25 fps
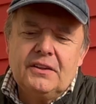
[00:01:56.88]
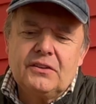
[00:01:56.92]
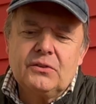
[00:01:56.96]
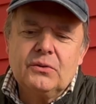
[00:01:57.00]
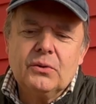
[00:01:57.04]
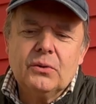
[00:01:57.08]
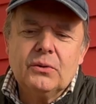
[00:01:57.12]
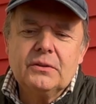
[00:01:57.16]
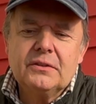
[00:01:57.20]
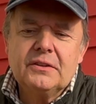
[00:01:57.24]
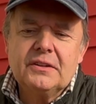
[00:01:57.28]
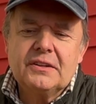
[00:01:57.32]

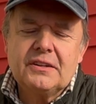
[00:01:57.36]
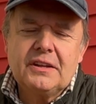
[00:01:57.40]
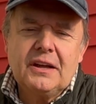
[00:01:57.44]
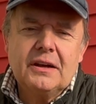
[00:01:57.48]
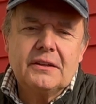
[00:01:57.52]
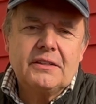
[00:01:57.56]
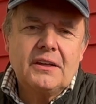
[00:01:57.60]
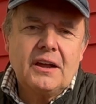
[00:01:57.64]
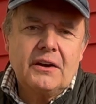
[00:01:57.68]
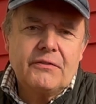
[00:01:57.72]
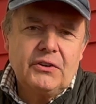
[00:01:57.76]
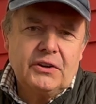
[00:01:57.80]
called the
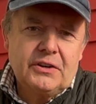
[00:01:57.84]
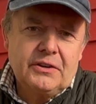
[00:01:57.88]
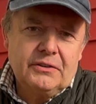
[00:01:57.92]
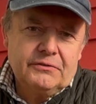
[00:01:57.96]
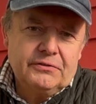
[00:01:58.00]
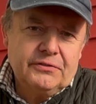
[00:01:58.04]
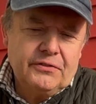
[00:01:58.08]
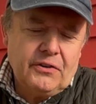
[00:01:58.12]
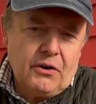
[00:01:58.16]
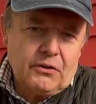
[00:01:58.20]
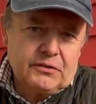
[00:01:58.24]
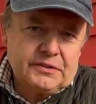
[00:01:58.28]
South African
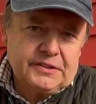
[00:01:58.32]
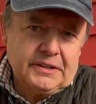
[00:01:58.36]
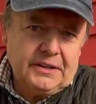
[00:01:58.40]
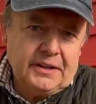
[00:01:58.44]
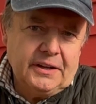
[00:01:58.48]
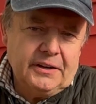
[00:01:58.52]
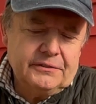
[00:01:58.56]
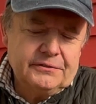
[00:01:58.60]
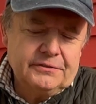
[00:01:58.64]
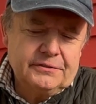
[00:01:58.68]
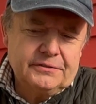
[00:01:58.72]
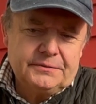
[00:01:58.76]

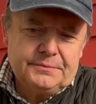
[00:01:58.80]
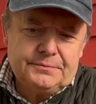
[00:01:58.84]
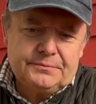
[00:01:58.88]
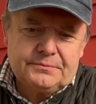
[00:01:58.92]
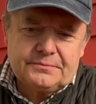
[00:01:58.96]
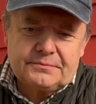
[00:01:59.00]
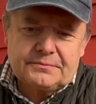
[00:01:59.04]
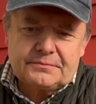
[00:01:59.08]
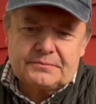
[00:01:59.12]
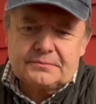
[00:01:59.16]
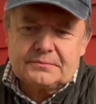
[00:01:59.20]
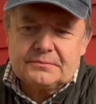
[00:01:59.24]
foxglove.
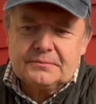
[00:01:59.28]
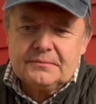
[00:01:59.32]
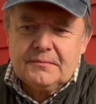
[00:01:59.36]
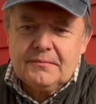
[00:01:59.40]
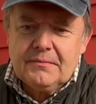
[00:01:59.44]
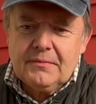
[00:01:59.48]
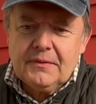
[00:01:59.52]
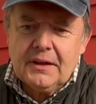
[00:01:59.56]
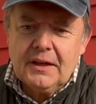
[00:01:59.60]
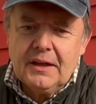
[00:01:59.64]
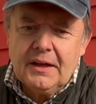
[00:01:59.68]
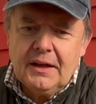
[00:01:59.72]

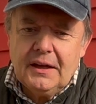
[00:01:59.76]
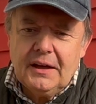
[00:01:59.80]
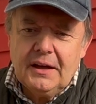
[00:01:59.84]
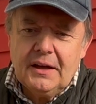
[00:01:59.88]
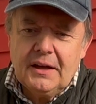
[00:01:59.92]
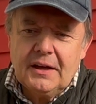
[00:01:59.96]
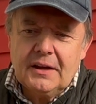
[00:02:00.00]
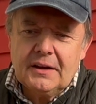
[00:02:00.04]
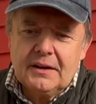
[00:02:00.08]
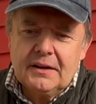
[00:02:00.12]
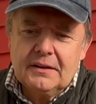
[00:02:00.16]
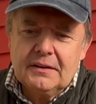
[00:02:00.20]

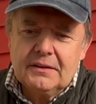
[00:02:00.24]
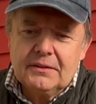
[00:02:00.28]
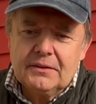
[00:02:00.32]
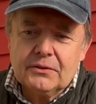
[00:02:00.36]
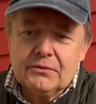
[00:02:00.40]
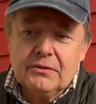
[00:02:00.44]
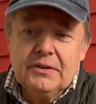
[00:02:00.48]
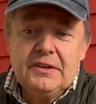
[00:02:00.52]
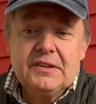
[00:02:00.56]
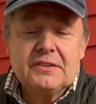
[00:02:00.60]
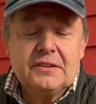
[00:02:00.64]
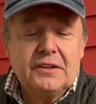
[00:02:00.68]
And the
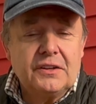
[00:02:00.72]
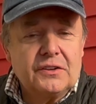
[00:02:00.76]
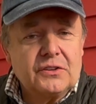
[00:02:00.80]
reason it's